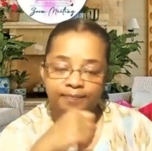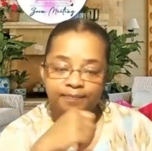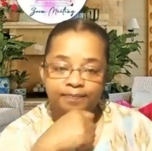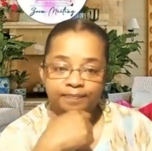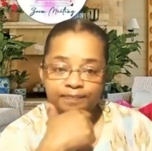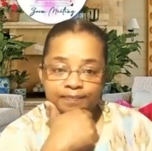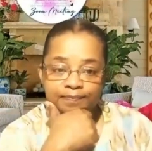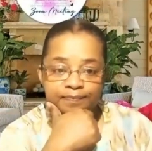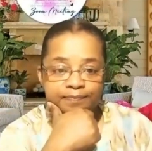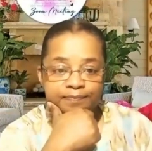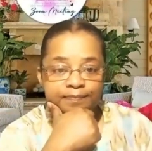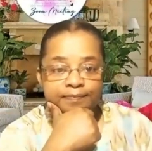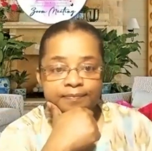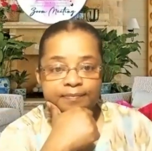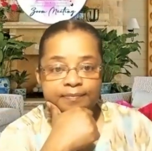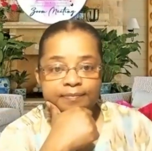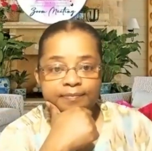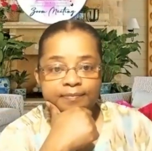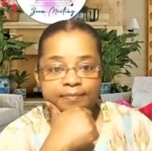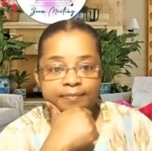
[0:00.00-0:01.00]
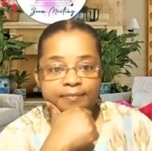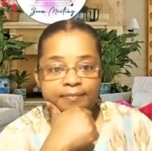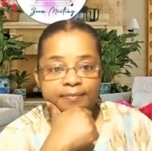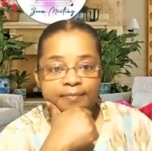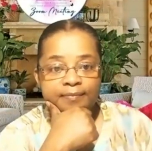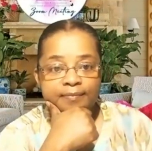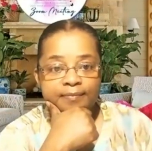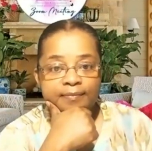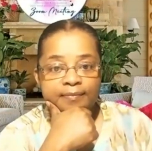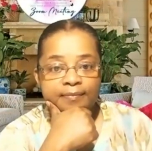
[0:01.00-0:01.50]

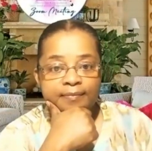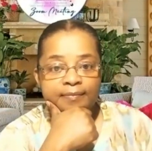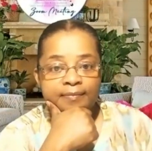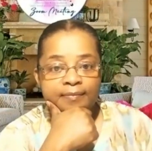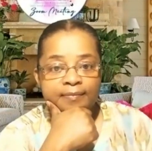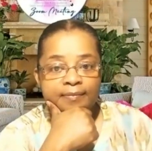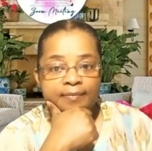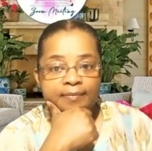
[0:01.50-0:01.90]
(no one is talking)